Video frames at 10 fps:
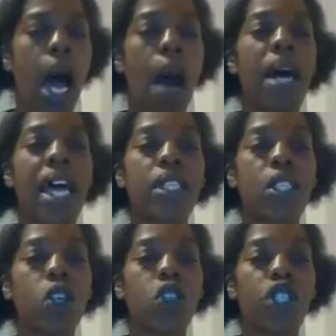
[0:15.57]
I'm gonna
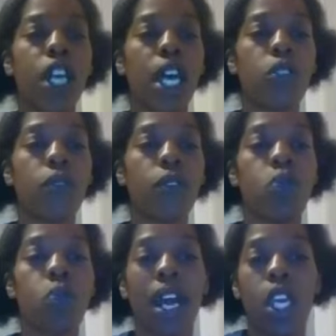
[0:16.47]
answer your challenge for
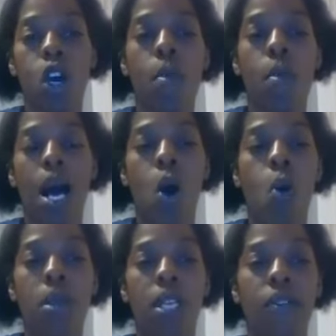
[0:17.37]
you right here on my
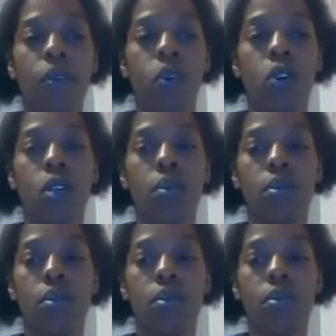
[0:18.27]
own platform.
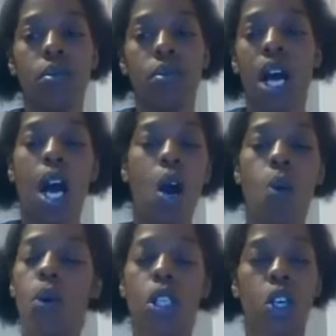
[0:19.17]
I
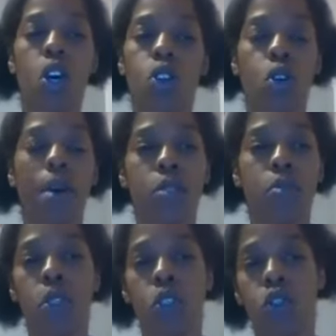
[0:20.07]
don't want to go on
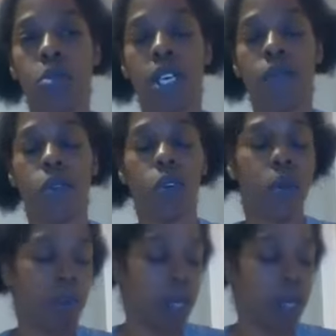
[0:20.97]
nobody's mutual platform.